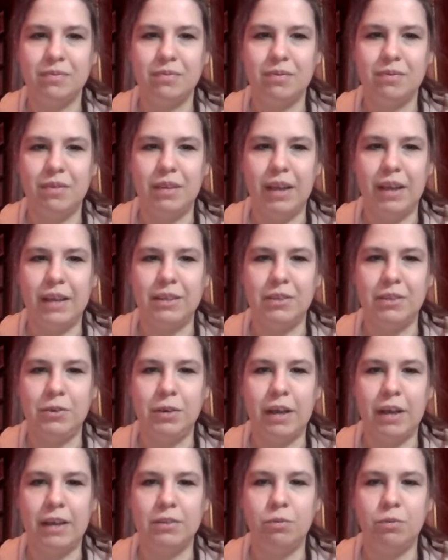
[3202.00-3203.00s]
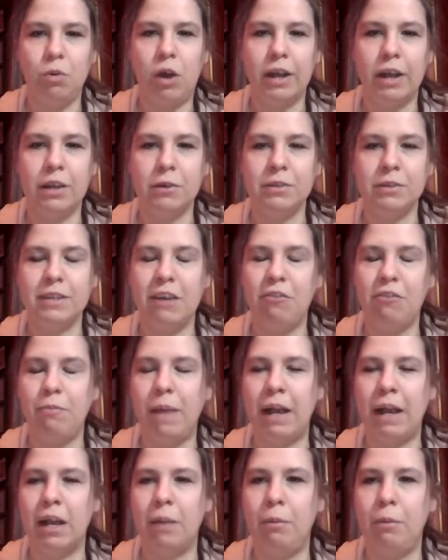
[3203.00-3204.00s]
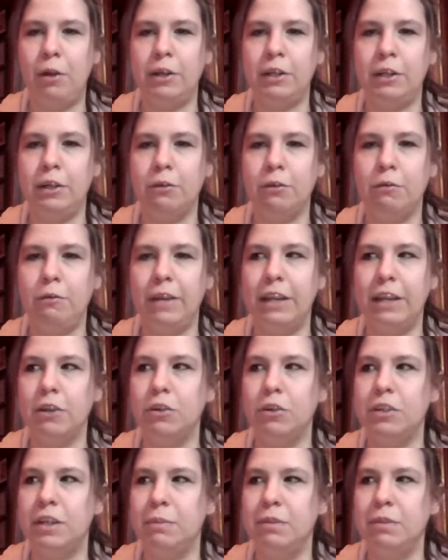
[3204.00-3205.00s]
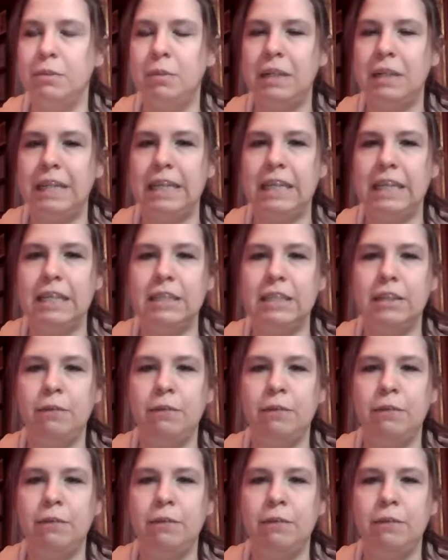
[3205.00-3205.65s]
Nice, you guys. Walk yourself back up onto your fingertips, please.